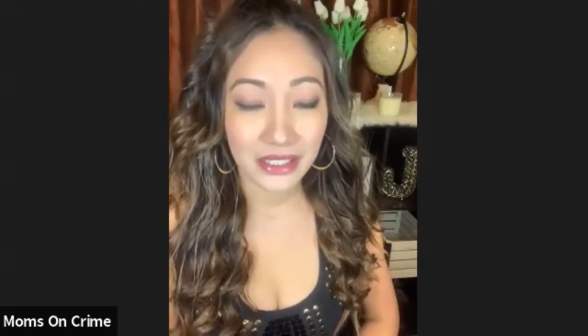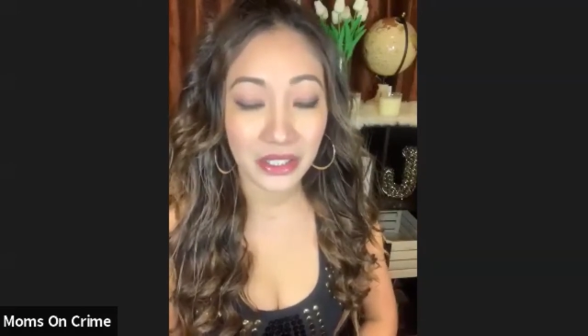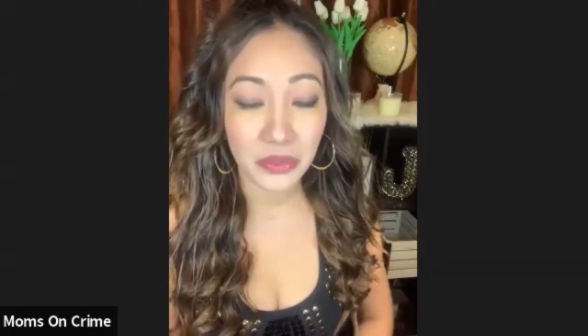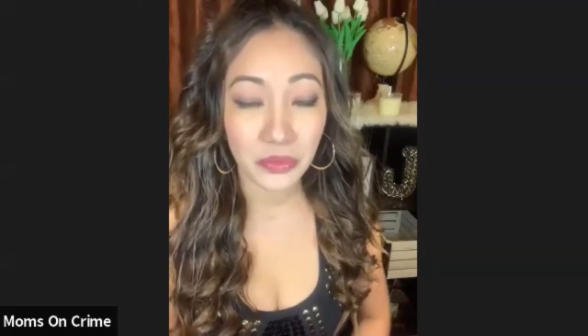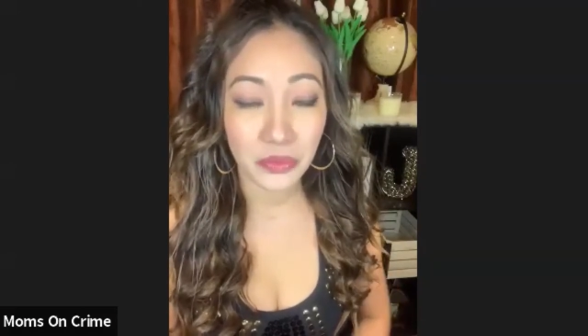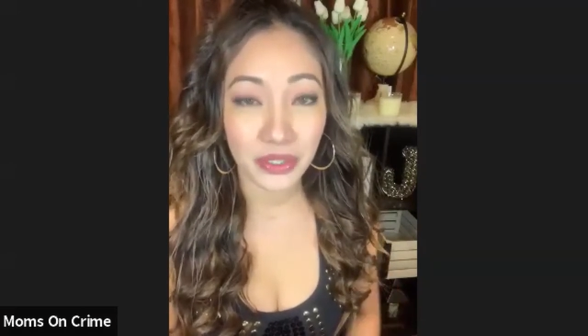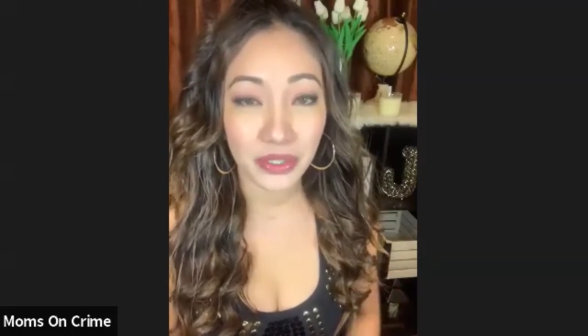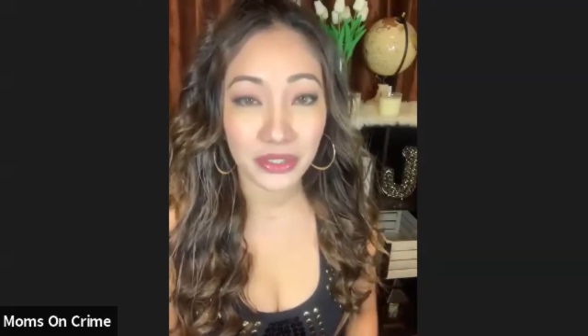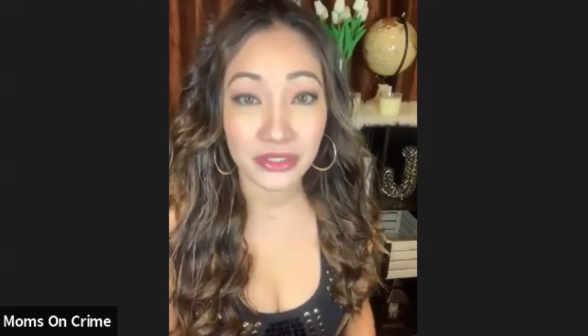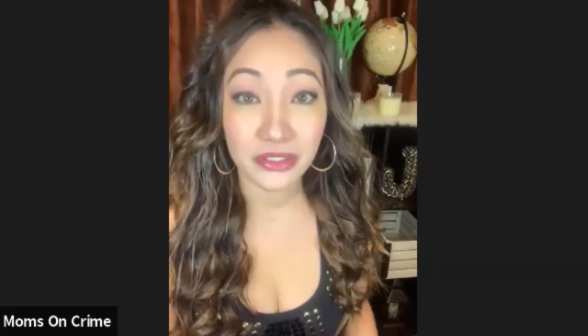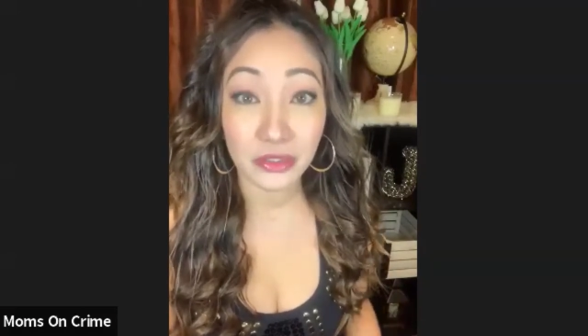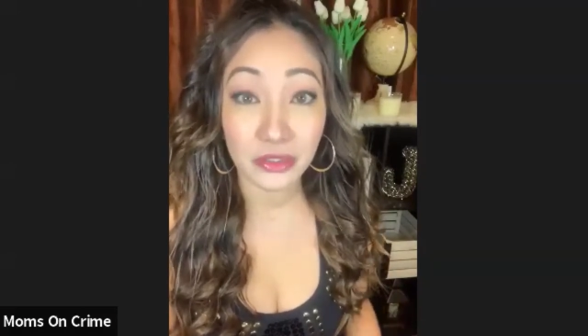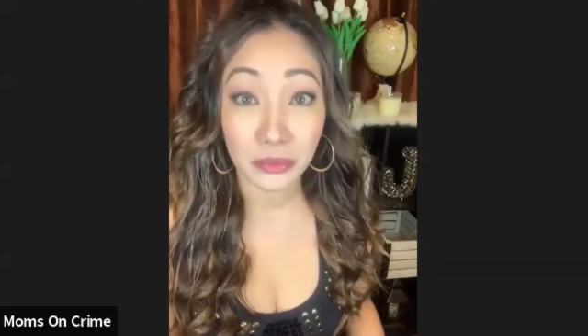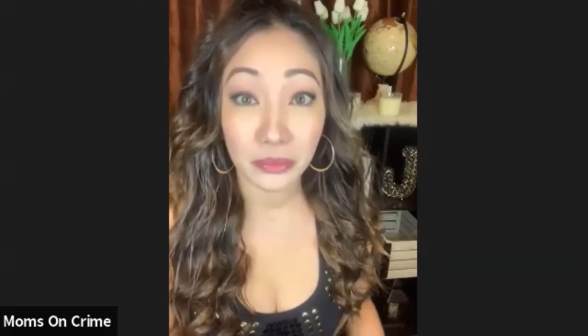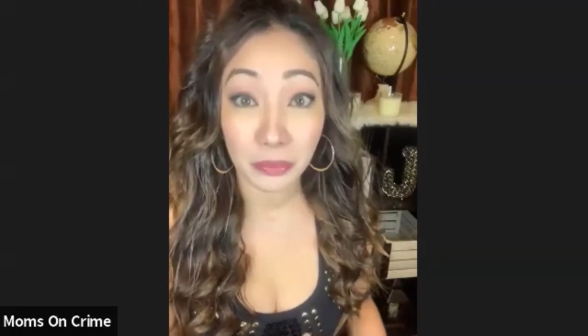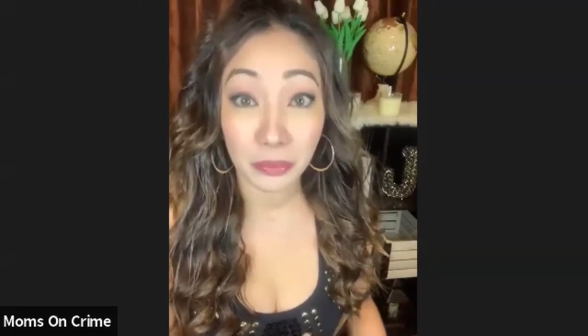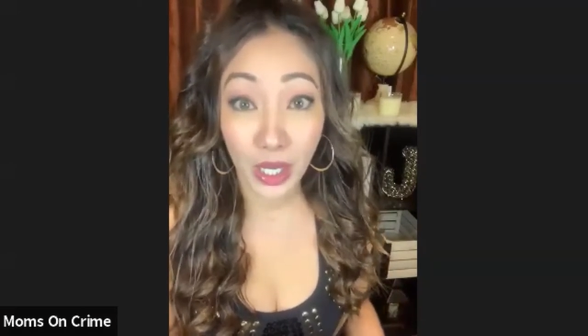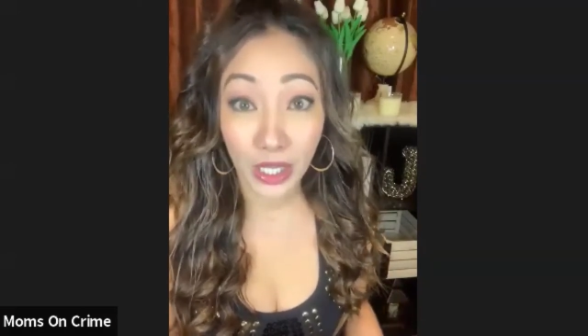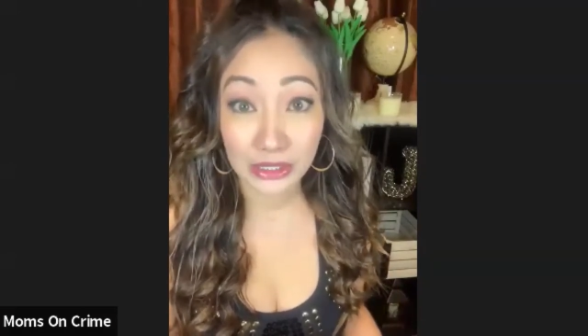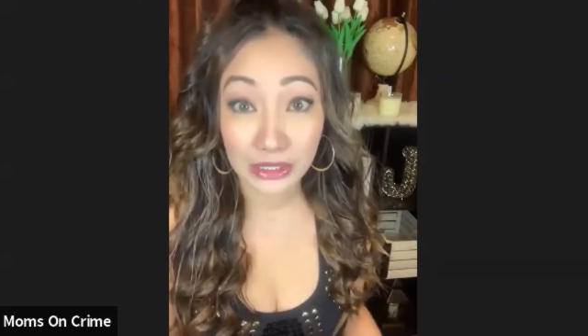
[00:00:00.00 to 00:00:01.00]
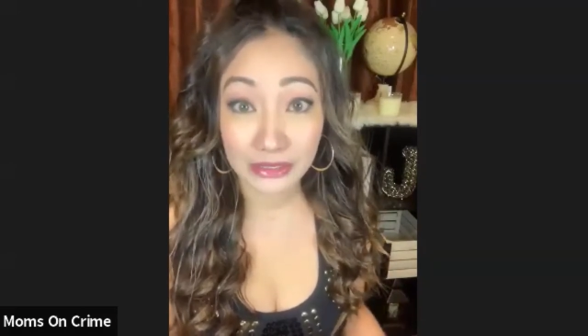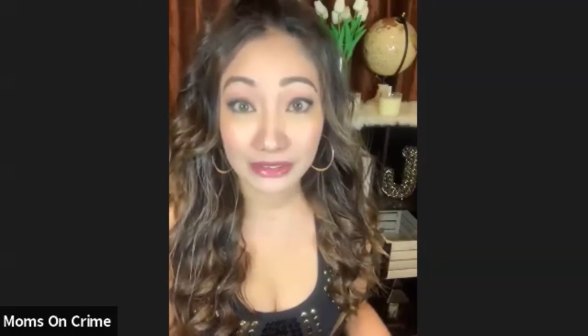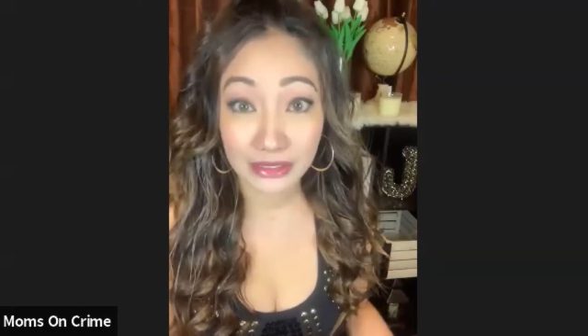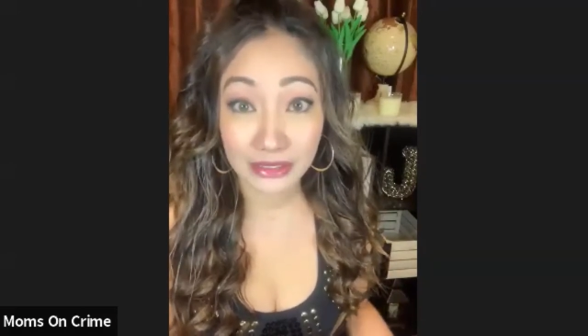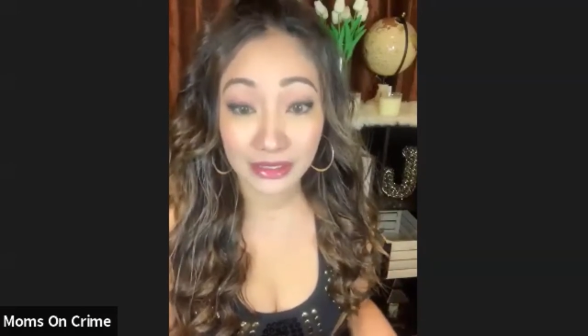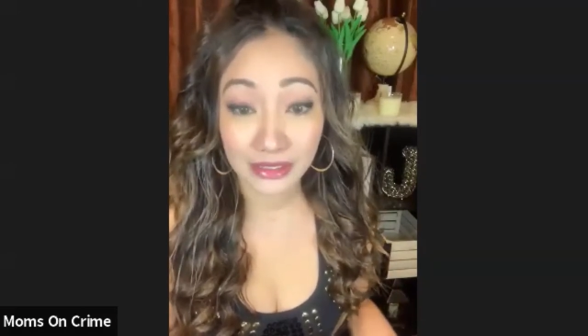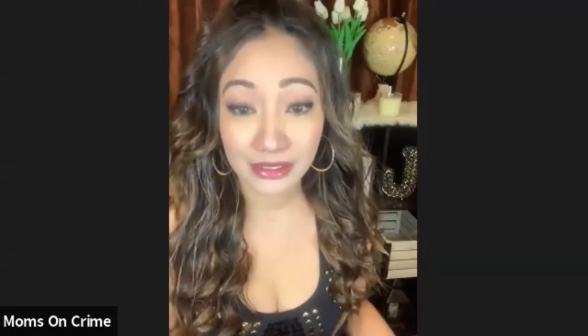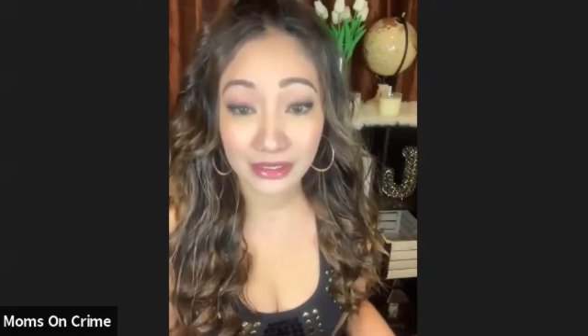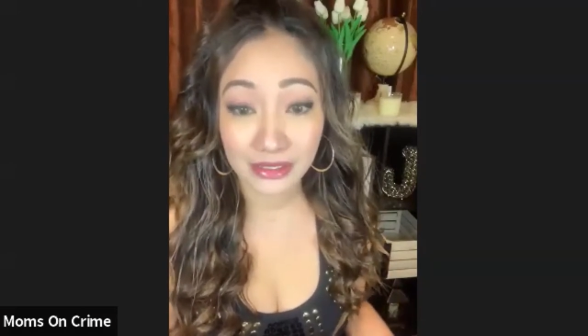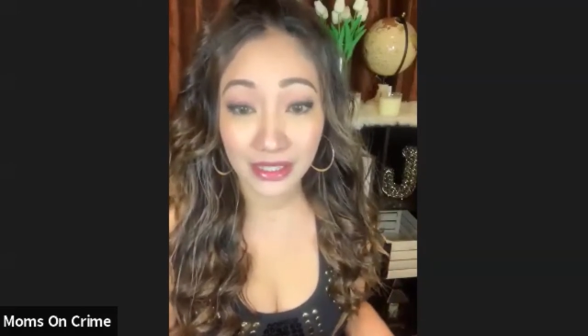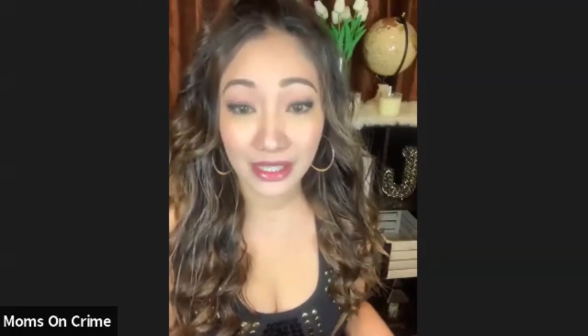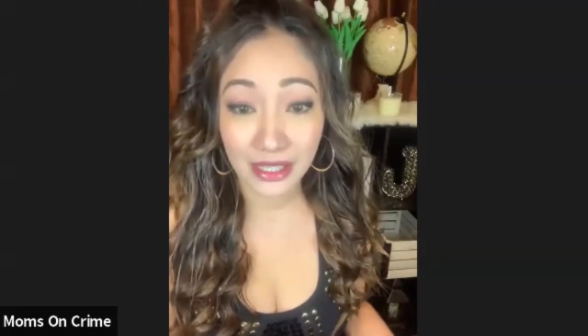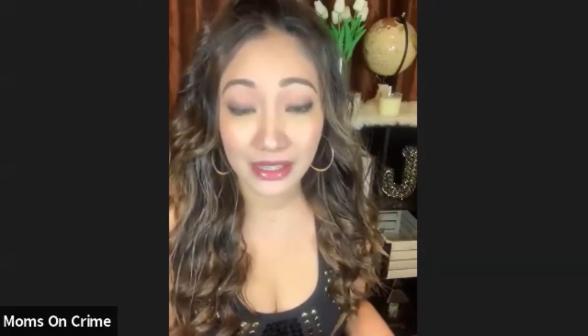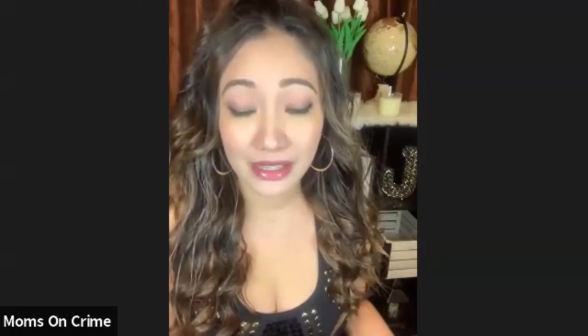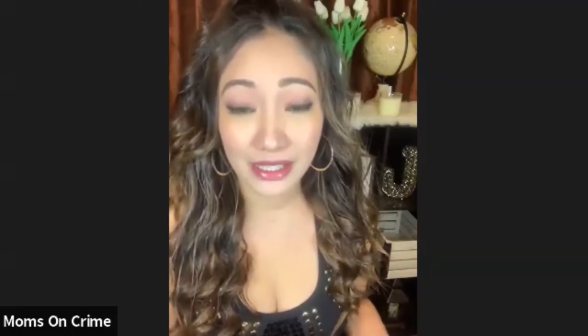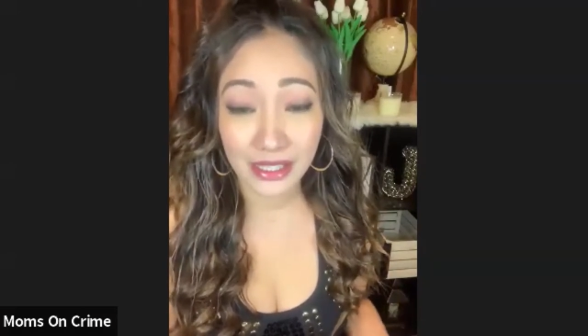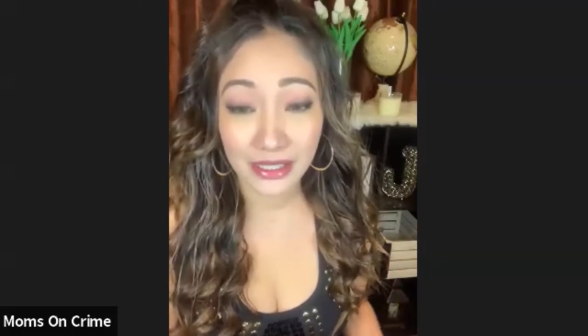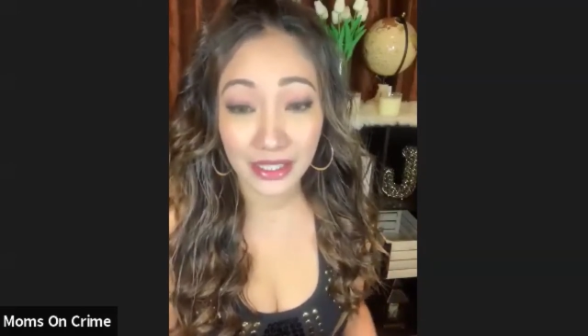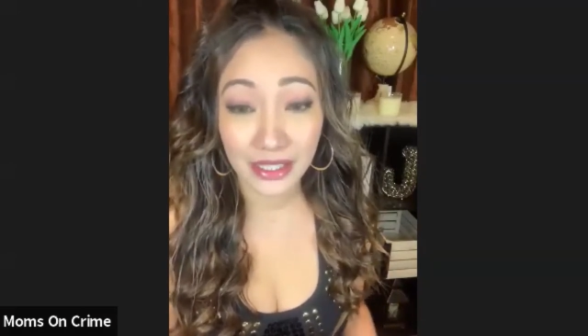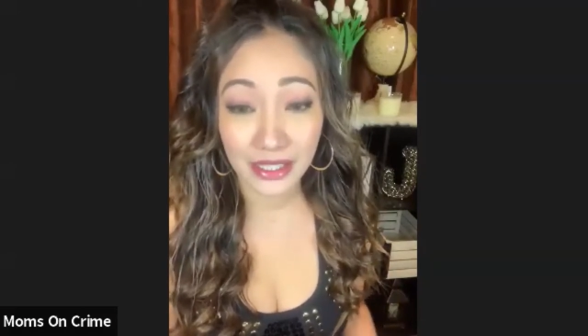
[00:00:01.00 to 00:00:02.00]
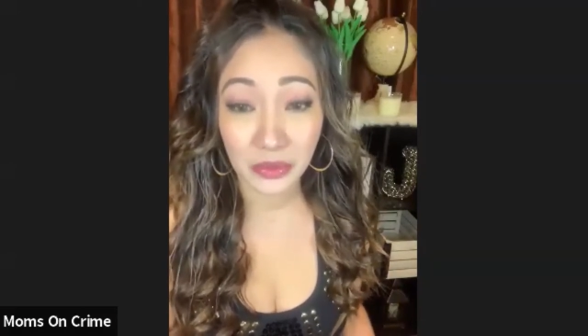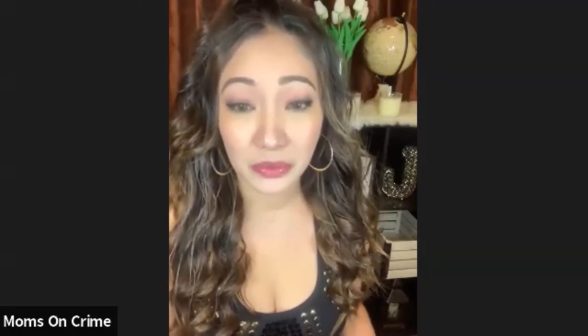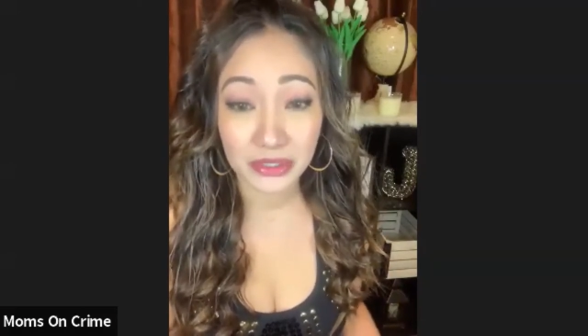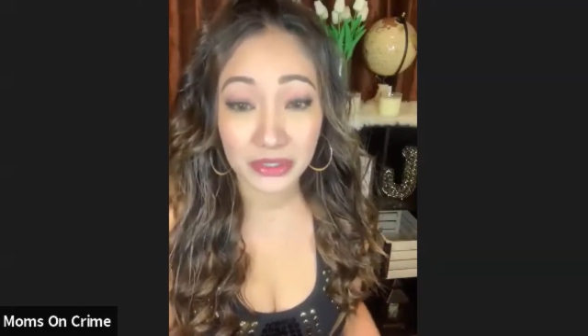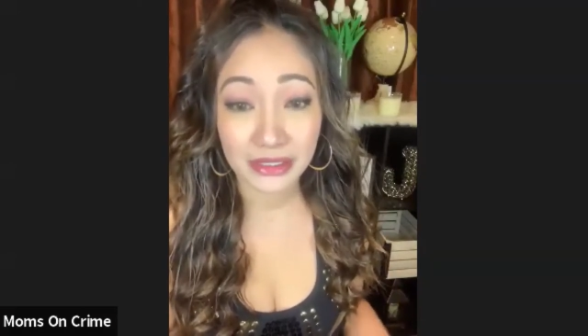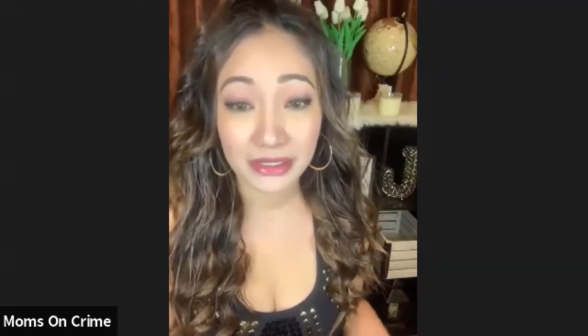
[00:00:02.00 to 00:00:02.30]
he went into politics, and then he was